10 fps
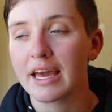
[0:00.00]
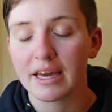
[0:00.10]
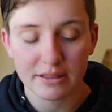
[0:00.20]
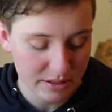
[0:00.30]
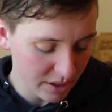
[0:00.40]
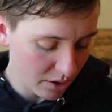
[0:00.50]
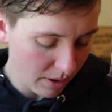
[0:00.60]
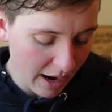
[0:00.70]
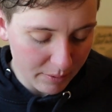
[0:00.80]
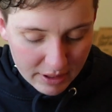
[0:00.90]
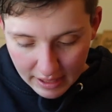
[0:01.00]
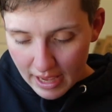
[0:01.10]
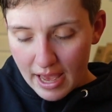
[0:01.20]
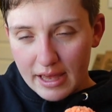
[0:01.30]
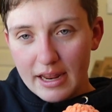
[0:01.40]
And so I went
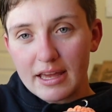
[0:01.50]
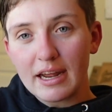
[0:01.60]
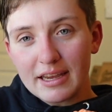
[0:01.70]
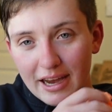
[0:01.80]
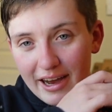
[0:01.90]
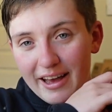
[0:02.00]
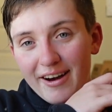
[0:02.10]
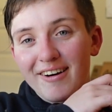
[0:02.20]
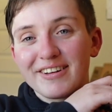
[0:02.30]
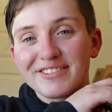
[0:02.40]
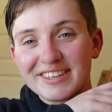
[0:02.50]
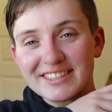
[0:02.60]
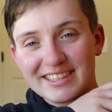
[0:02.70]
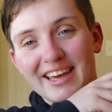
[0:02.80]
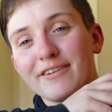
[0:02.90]
ahead and I got all of these
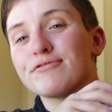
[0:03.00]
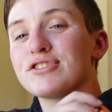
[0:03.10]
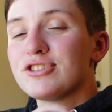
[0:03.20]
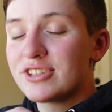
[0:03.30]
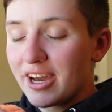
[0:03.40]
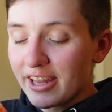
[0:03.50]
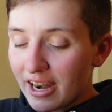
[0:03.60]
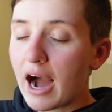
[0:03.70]
clownfish done.